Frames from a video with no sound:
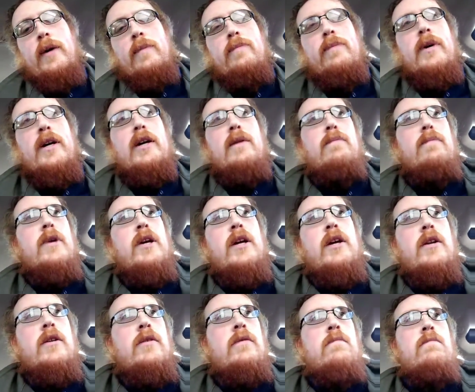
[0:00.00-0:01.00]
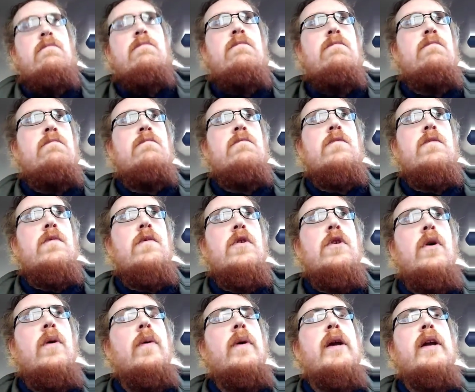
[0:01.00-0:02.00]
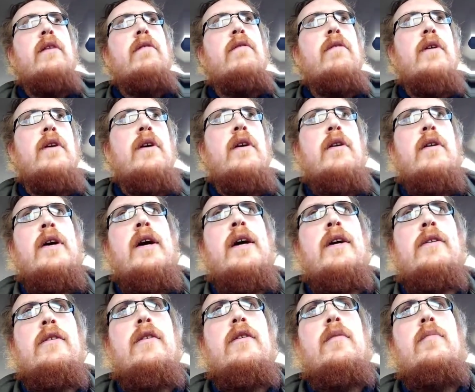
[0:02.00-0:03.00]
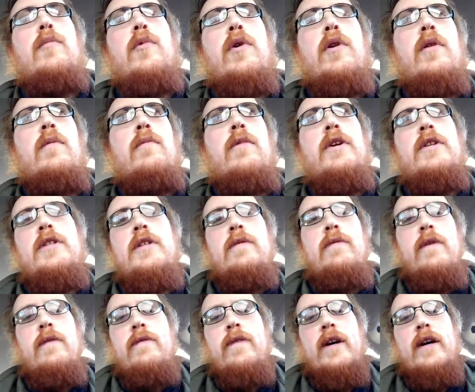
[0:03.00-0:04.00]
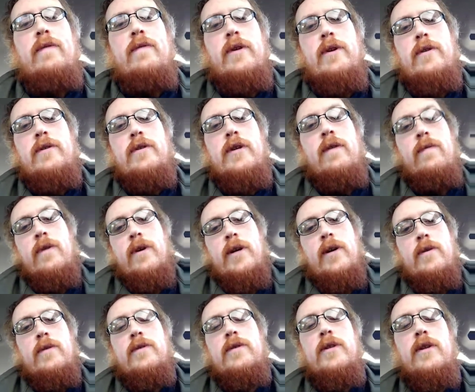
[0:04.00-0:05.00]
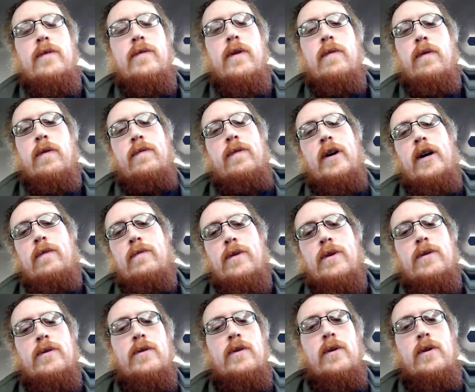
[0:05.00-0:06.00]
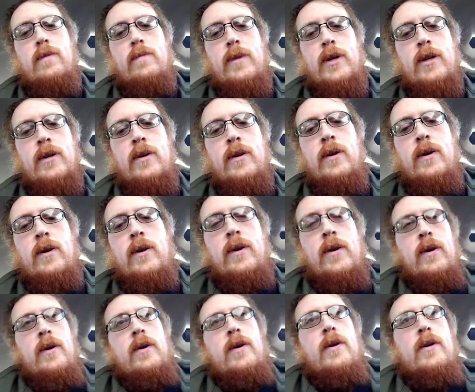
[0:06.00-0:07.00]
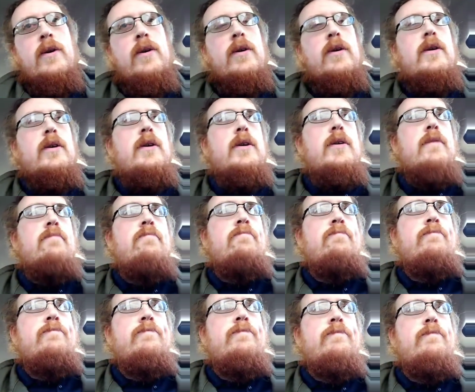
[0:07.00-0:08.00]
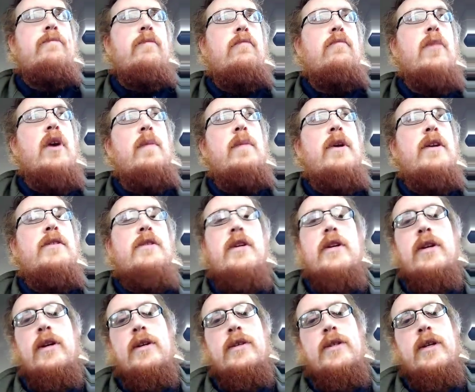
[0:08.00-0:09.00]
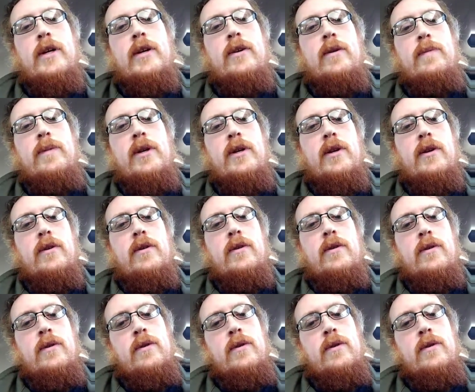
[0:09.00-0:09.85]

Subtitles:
It might mean going and seeing a doctor more than once every 5 years, every year instead of every 5 years. You know what I mean? Um, Maybe it's getting a second opinion.